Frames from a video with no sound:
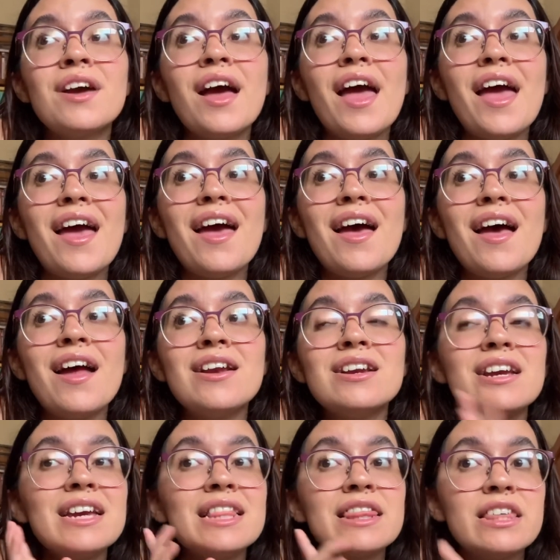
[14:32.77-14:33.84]
and
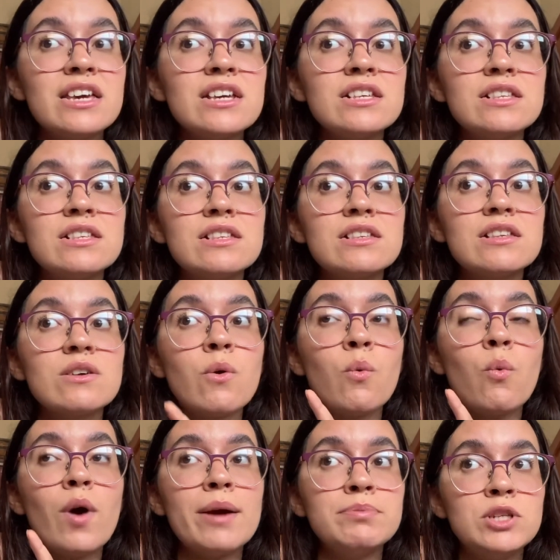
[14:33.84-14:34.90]
this
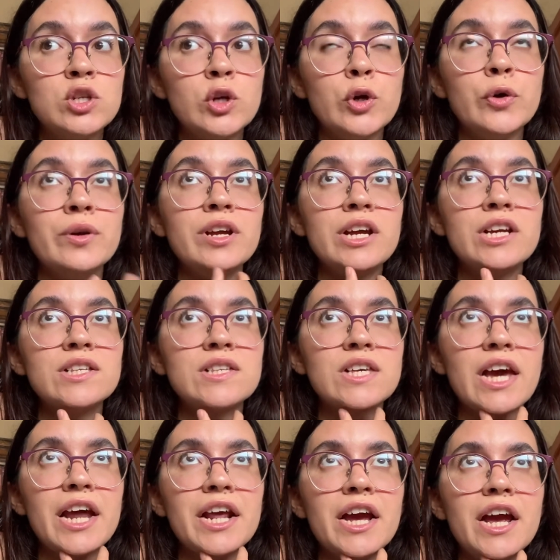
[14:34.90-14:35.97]
webtoon is
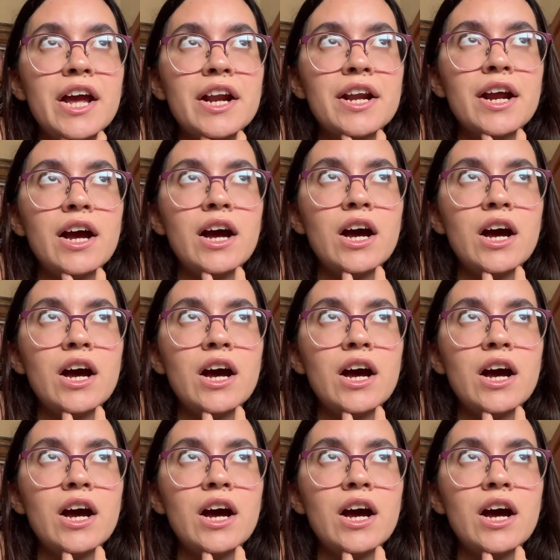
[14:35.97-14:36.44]
getting